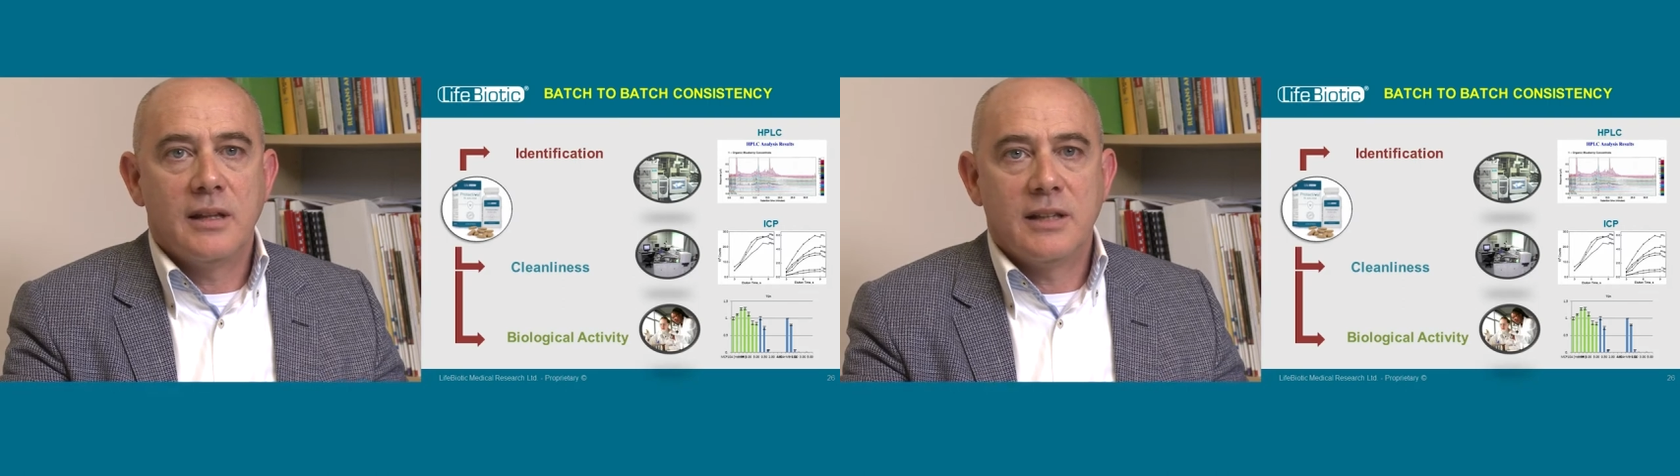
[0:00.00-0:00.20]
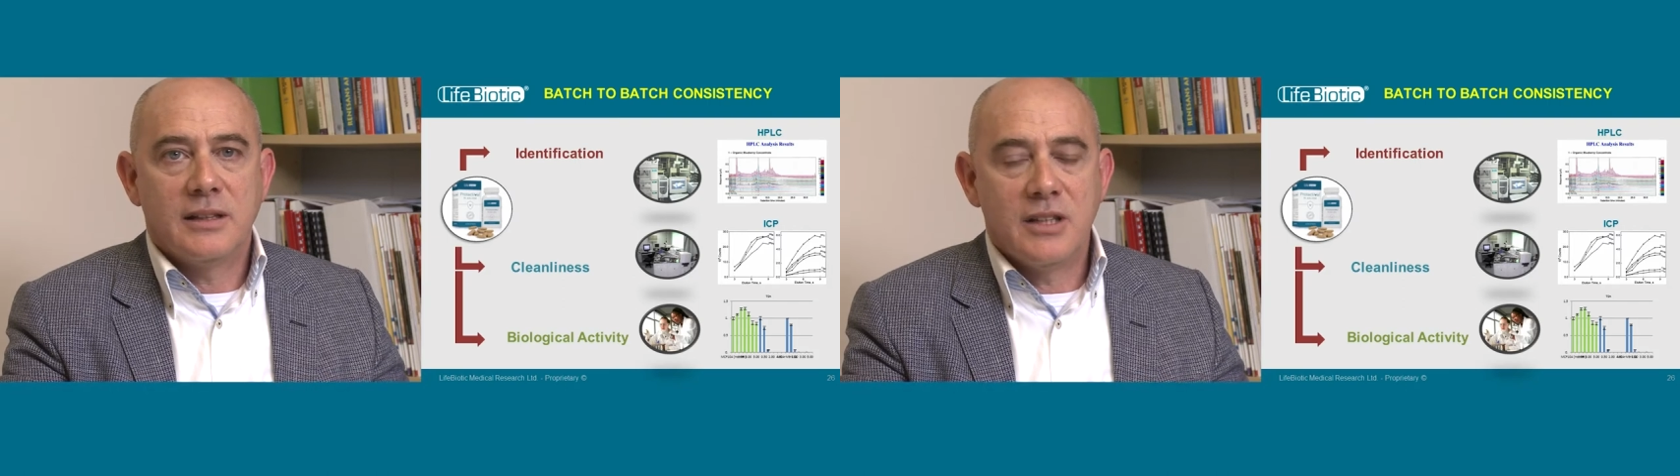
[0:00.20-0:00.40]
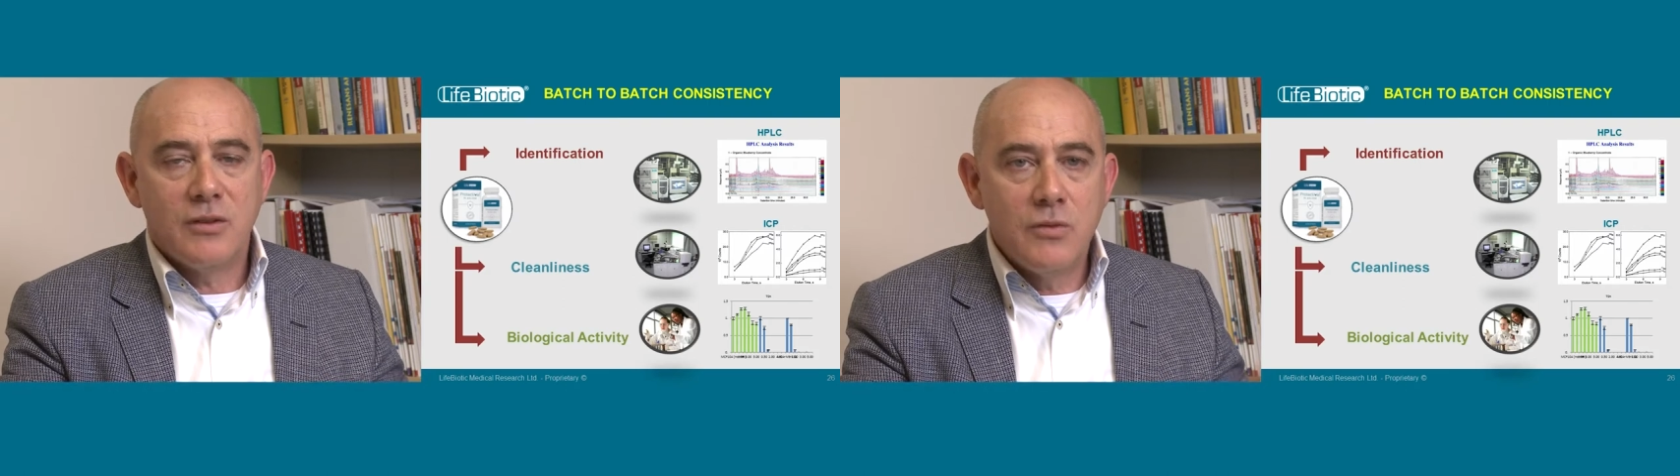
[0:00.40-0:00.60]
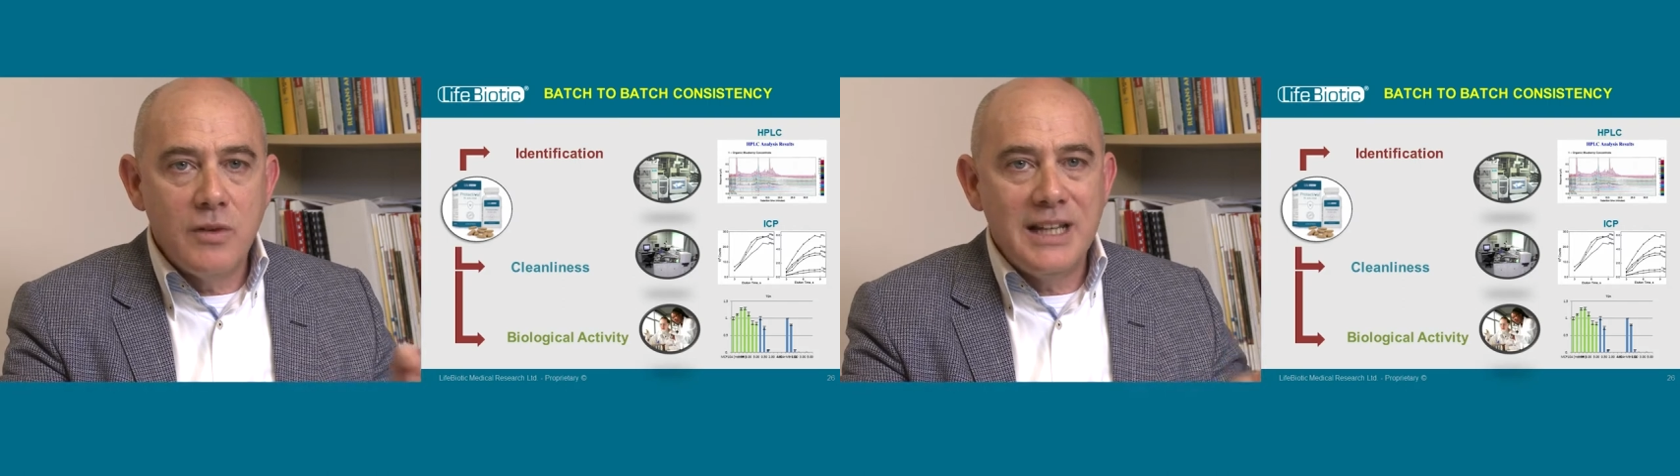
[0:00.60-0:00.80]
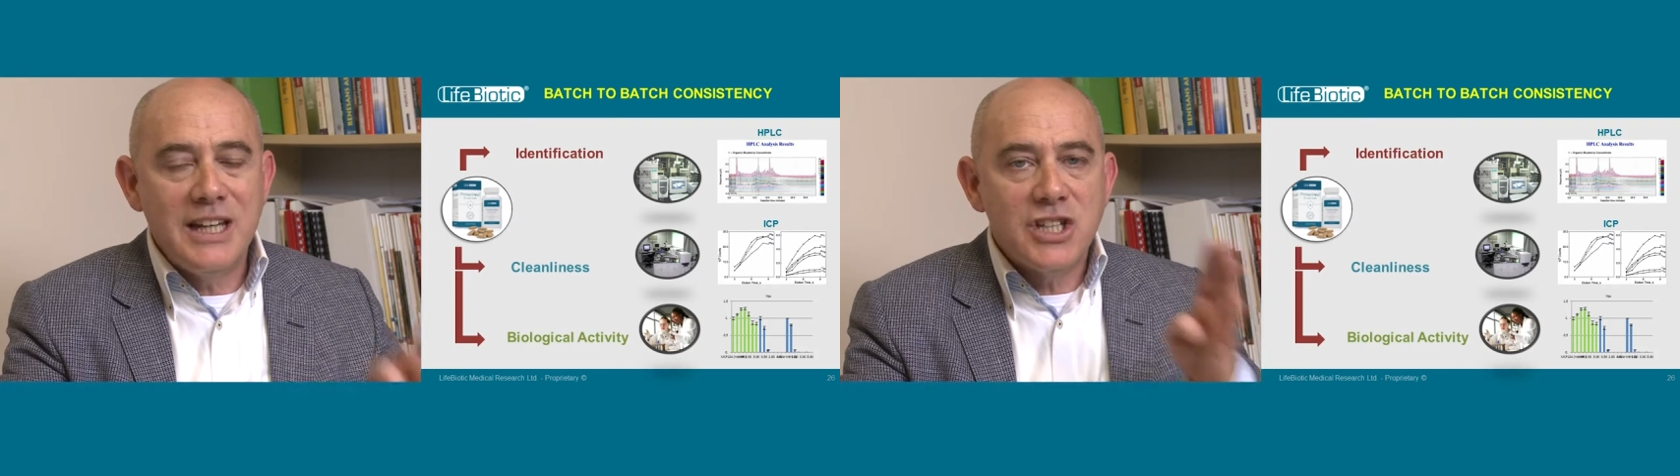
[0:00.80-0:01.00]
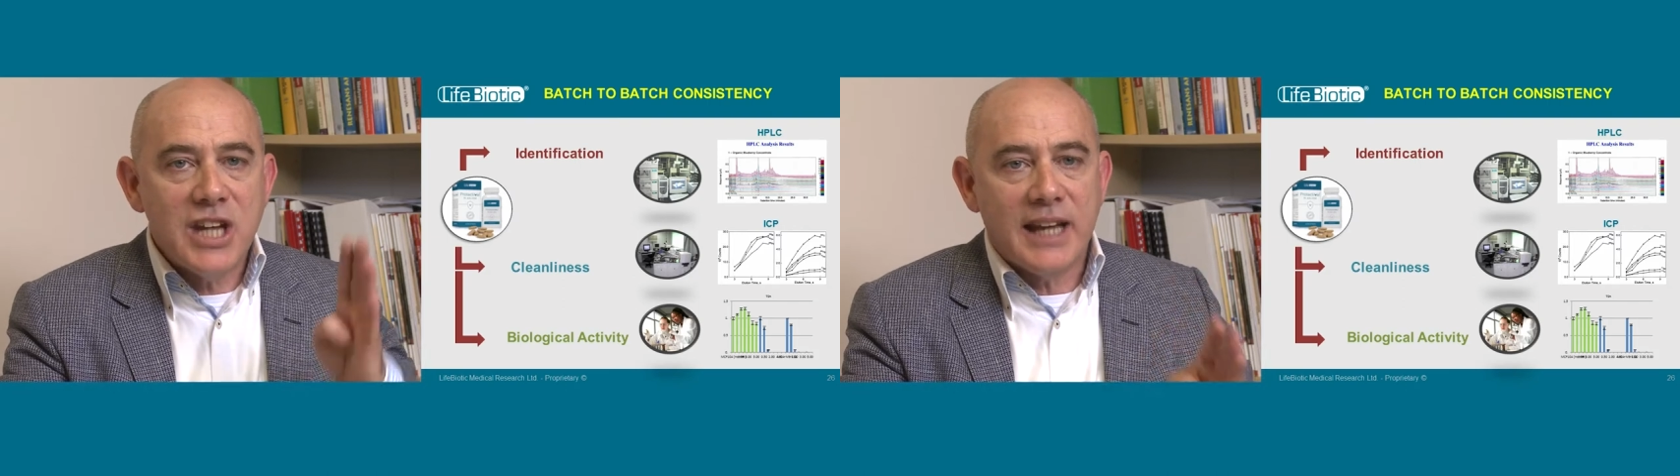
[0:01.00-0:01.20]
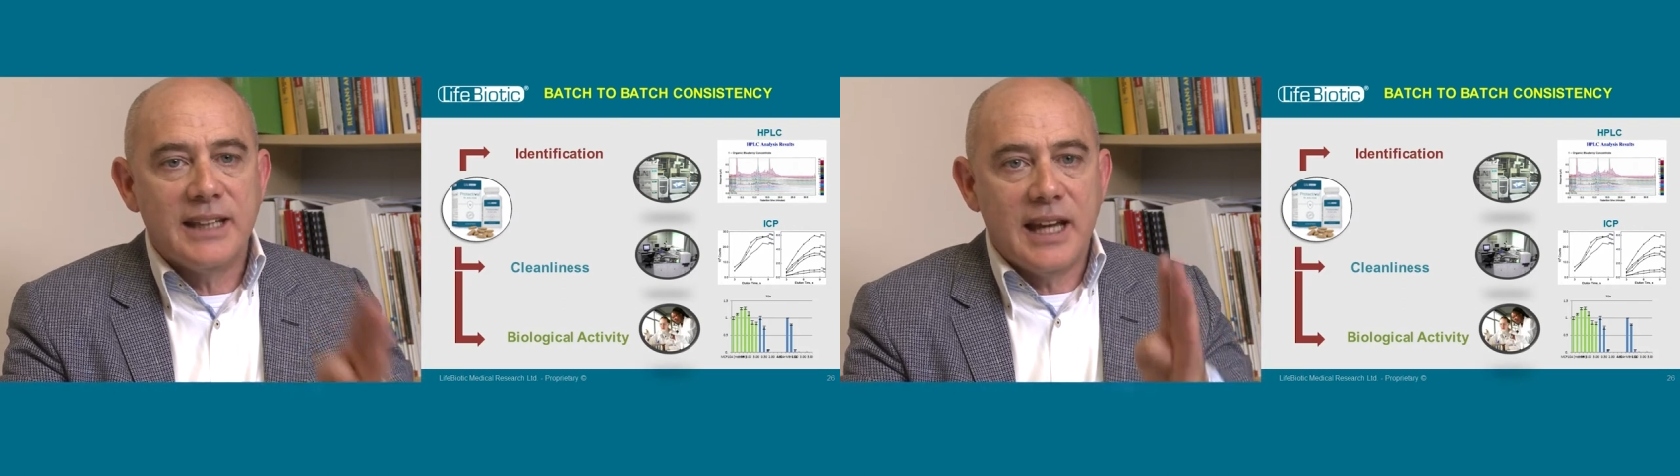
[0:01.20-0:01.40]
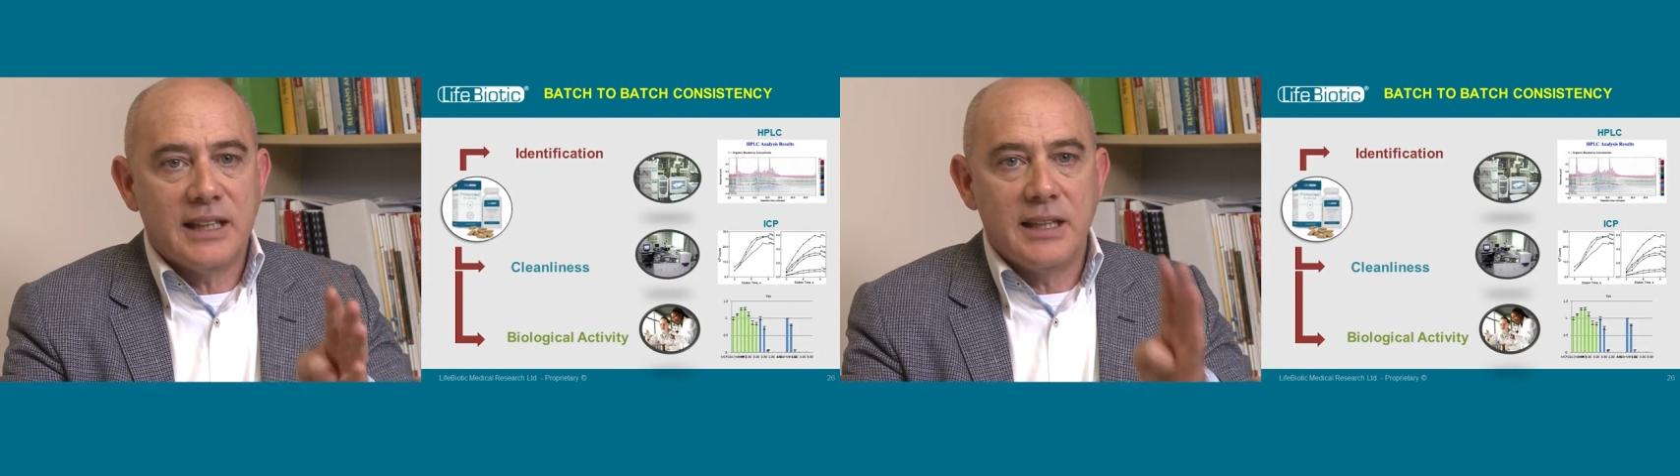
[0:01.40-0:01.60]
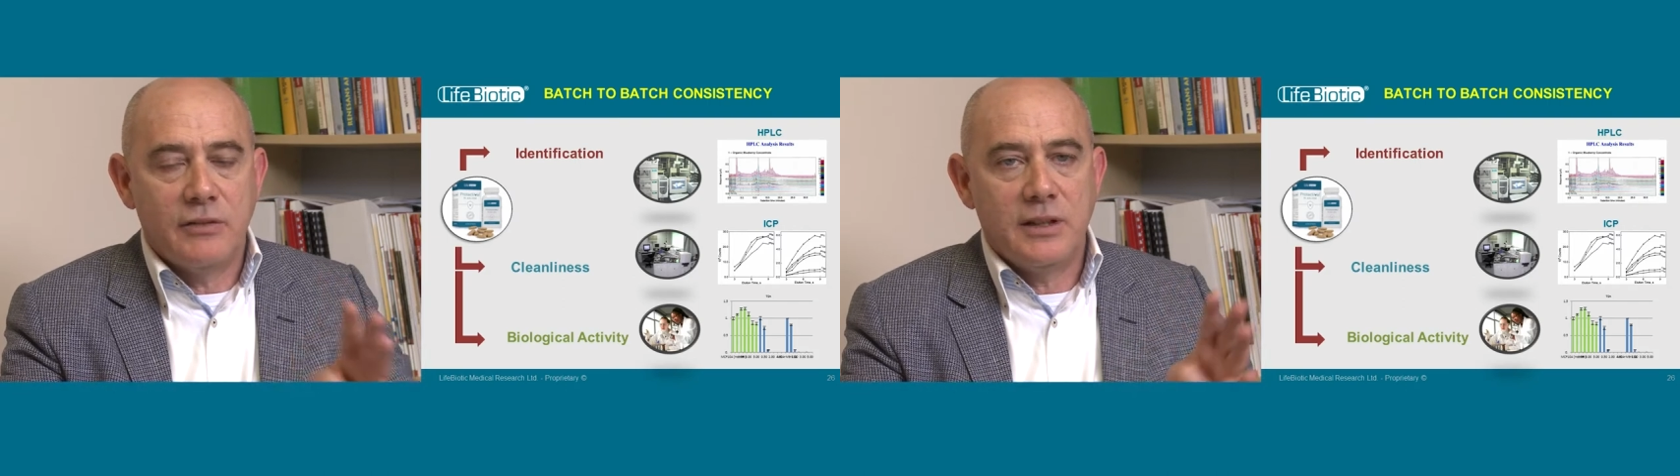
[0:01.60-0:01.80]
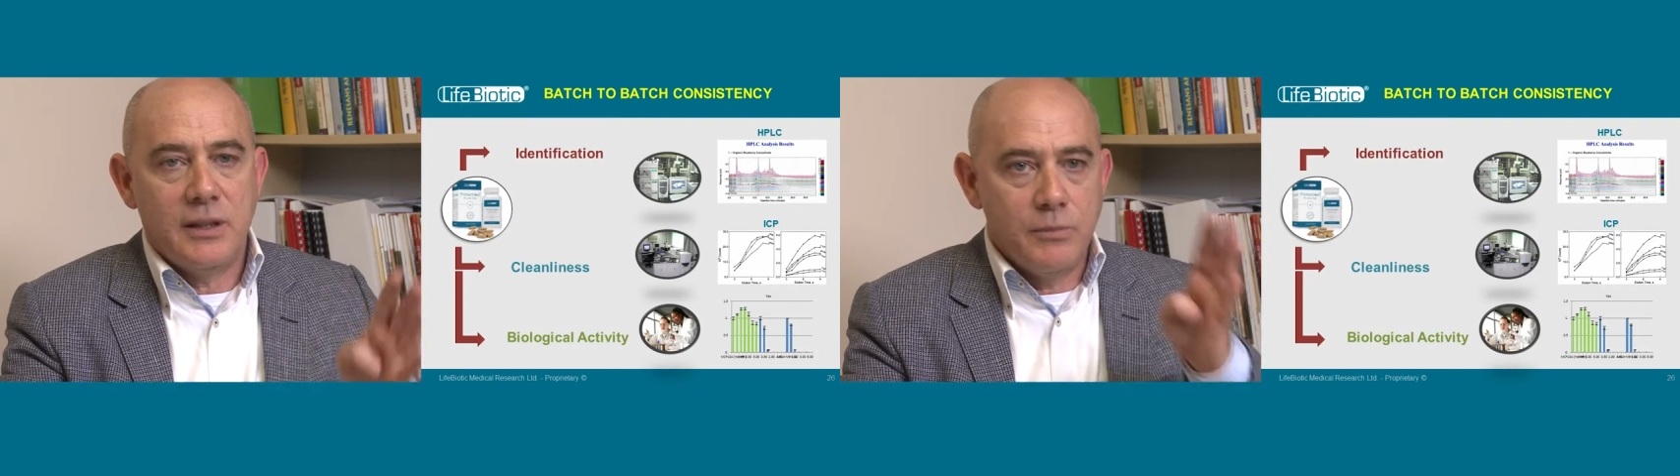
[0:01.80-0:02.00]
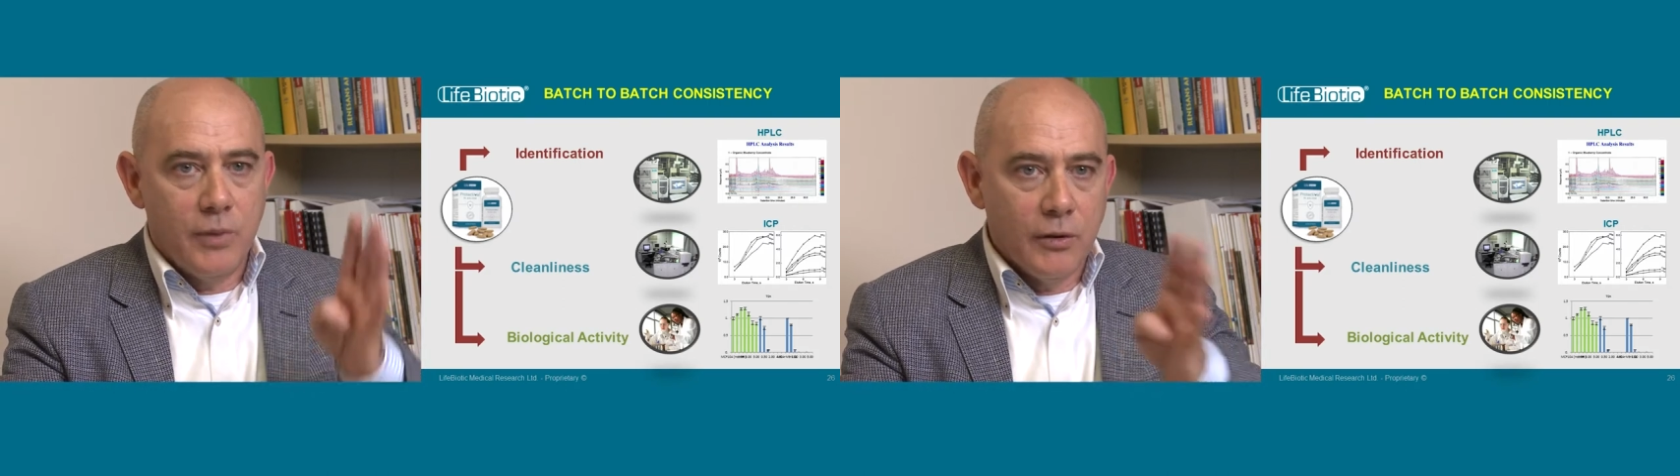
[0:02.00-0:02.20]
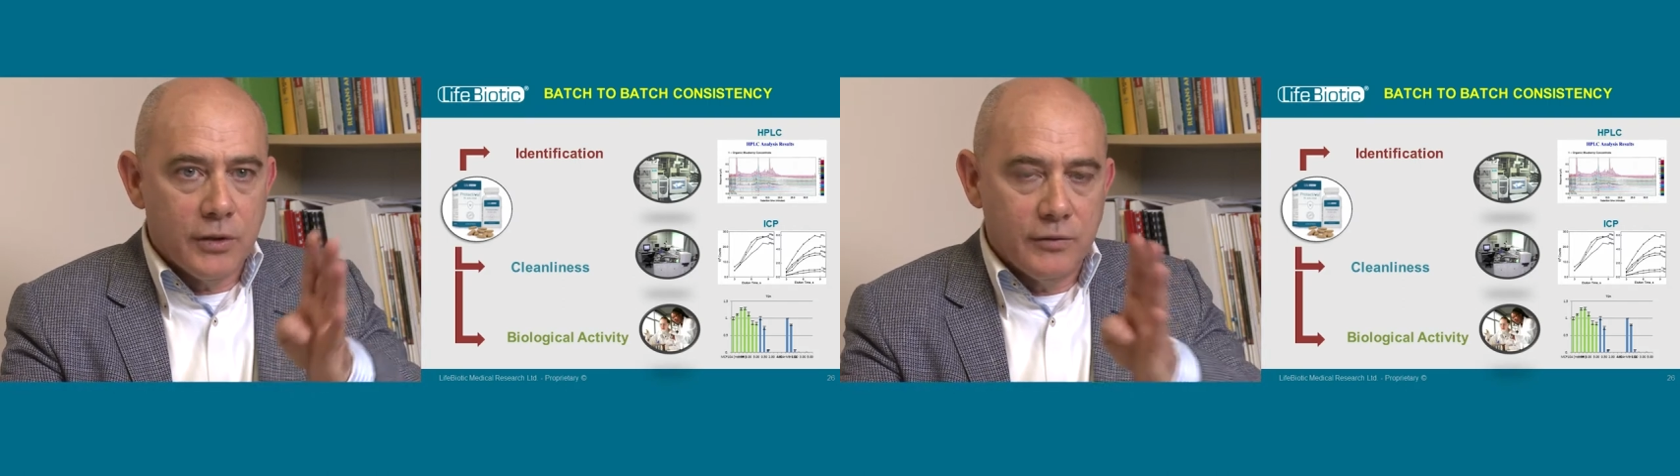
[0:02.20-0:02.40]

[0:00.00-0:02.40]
that really check the activity both